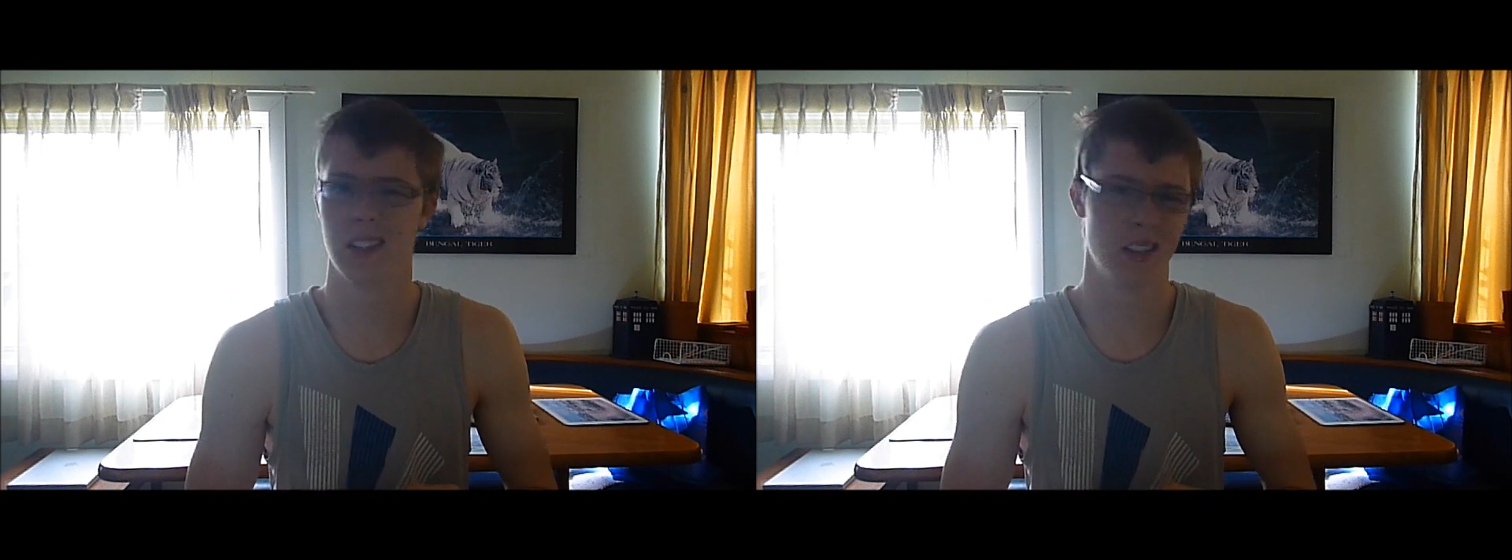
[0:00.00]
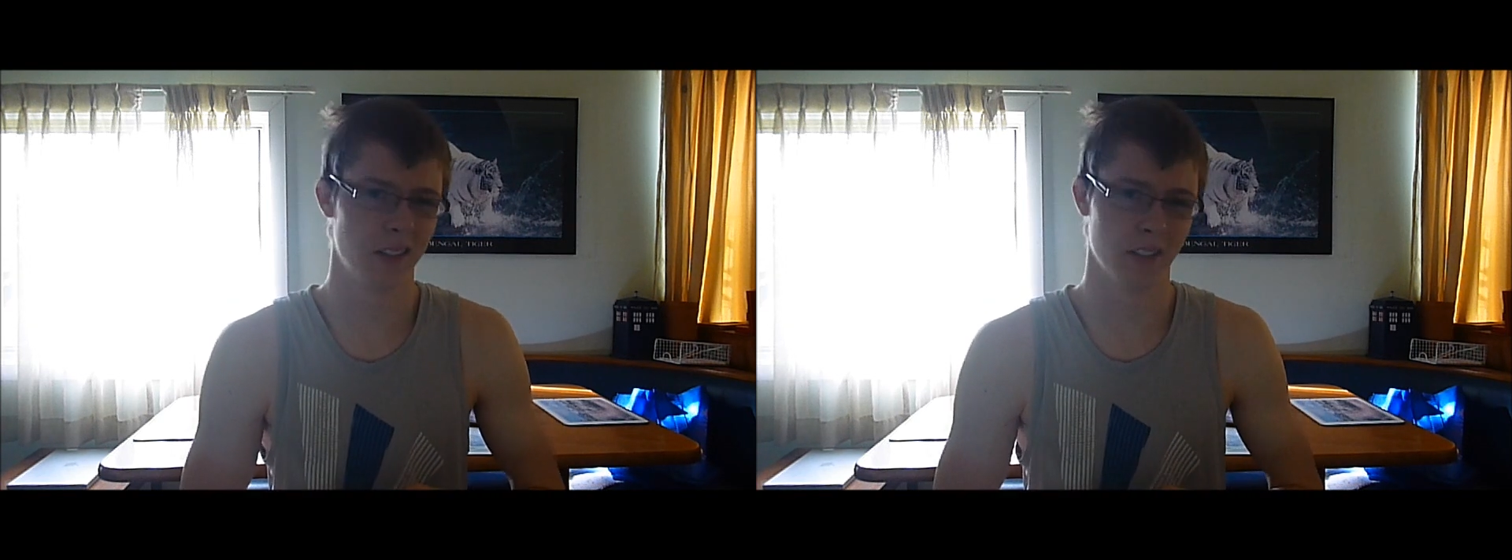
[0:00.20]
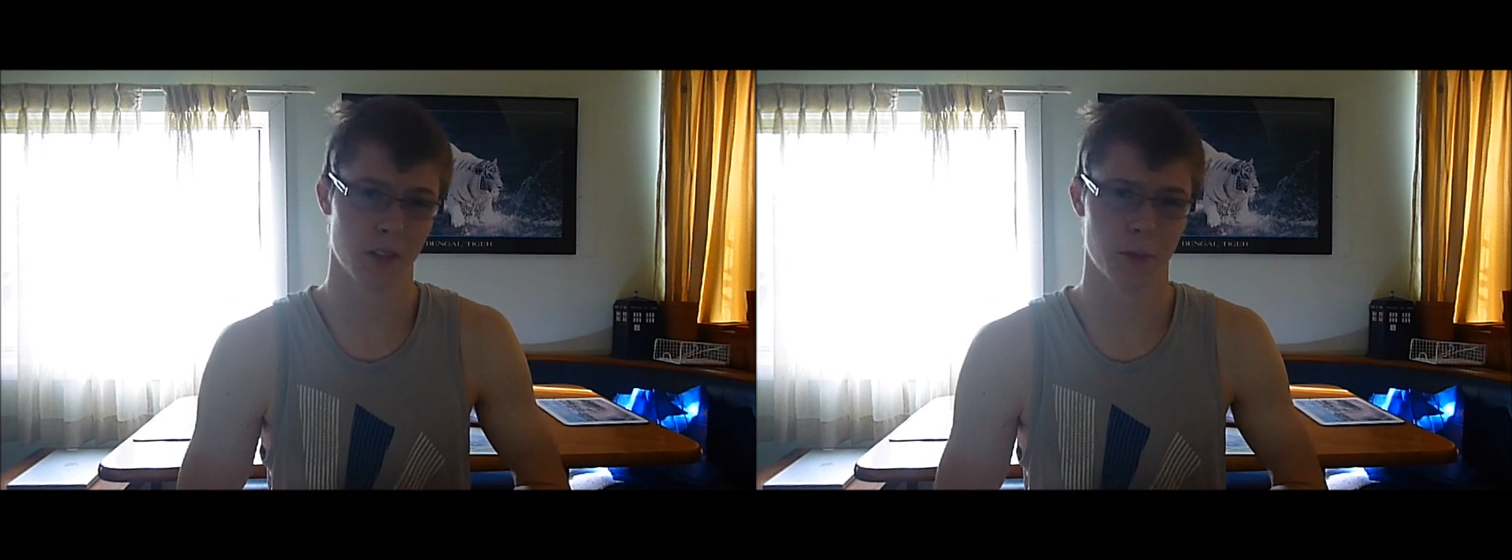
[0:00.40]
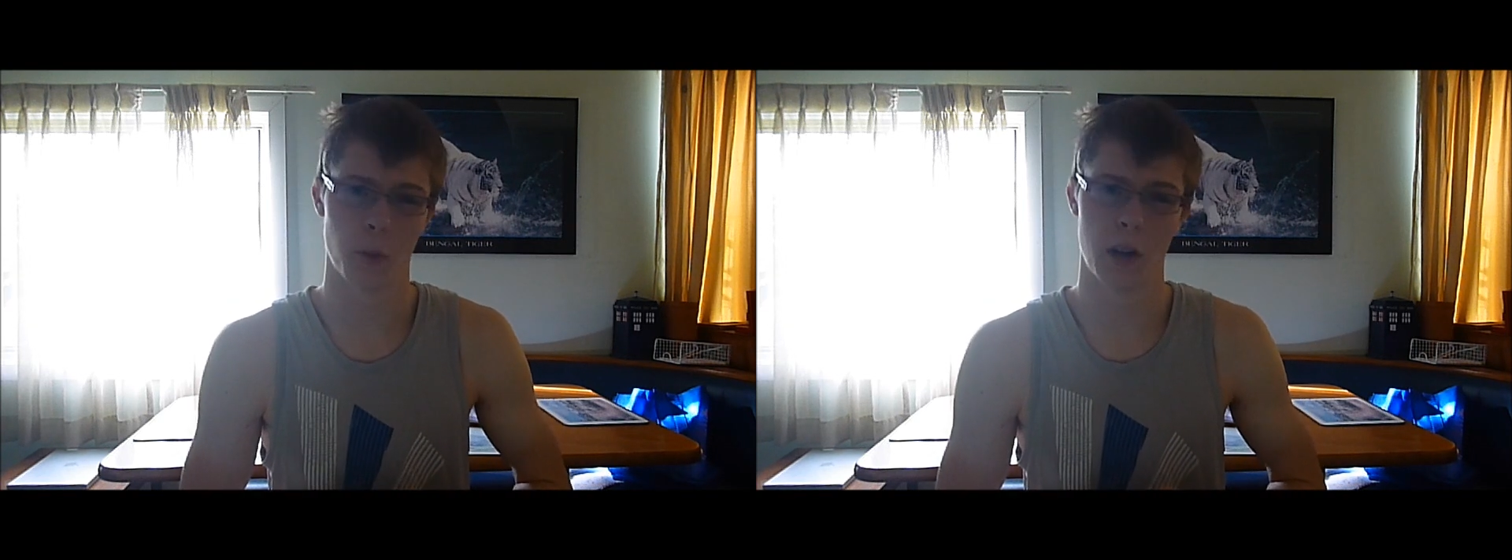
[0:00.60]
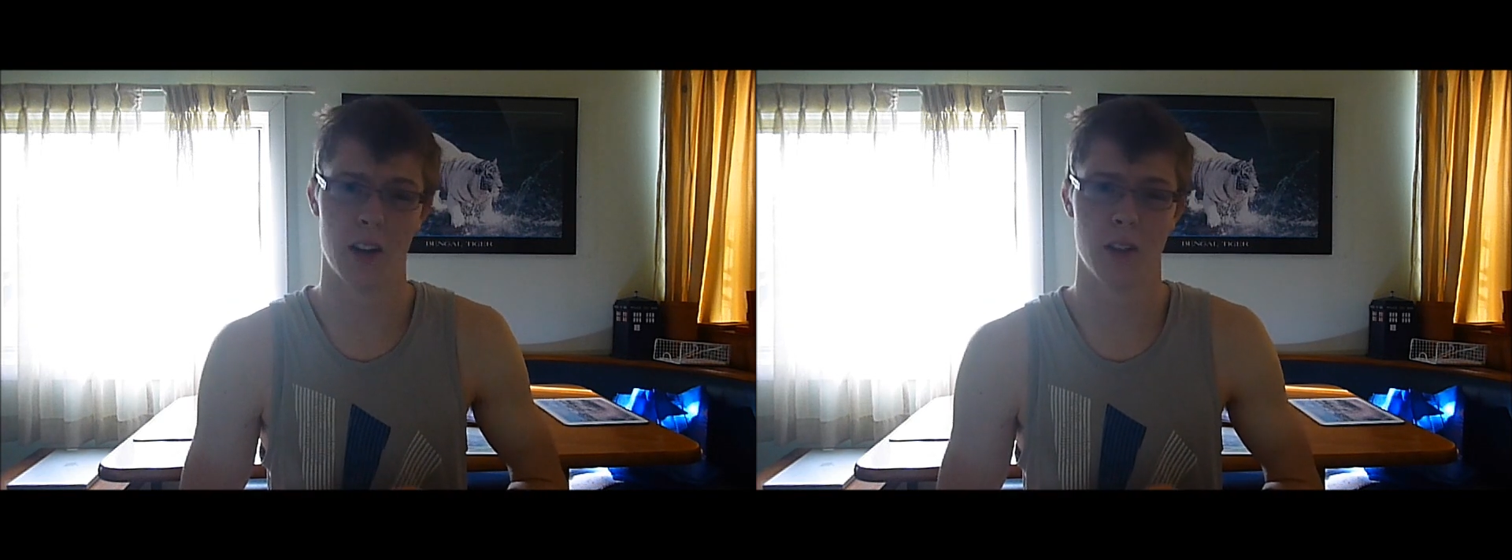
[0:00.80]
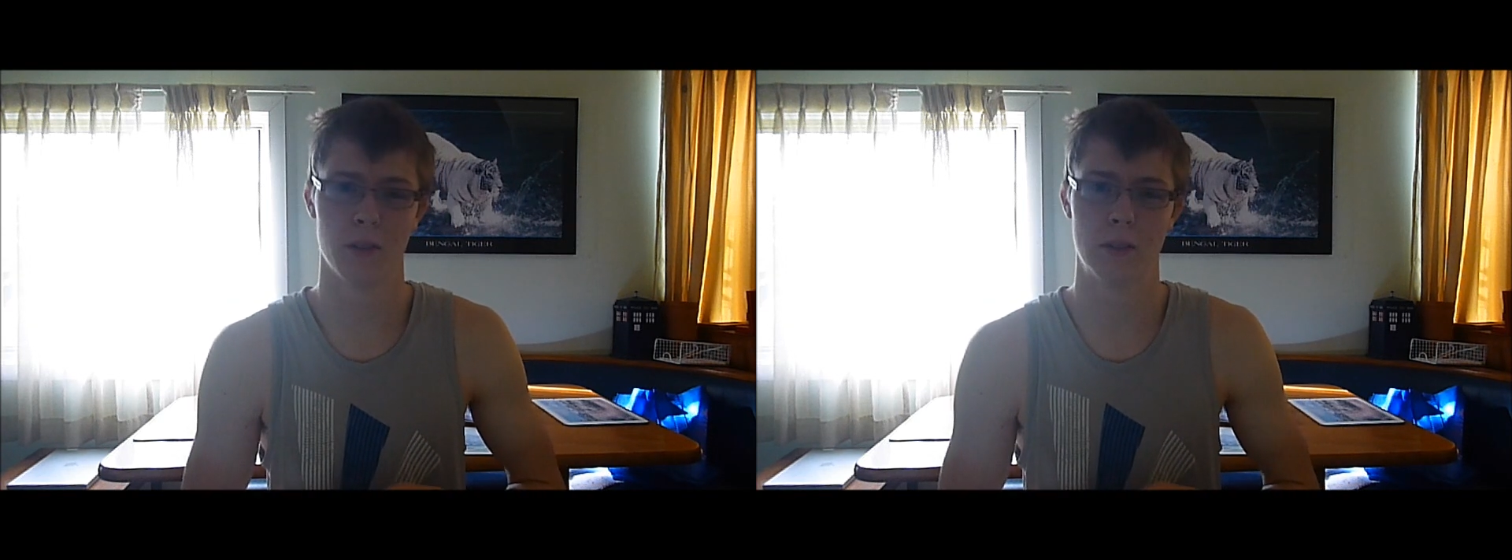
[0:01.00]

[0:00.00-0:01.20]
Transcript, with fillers: I haven't done it for a while.